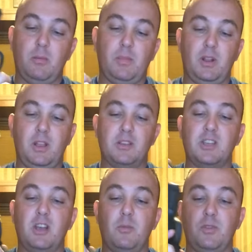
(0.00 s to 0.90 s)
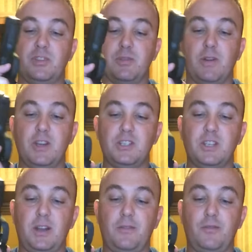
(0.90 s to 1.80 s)
But it does come with serrations
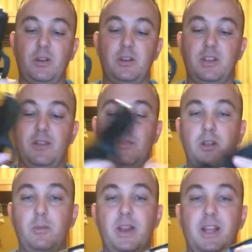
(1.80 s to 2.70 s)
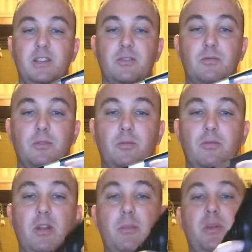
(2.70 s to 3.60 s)
on the front to give a little bit extra
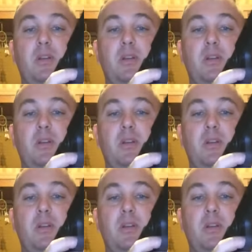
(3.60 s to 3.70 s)
grip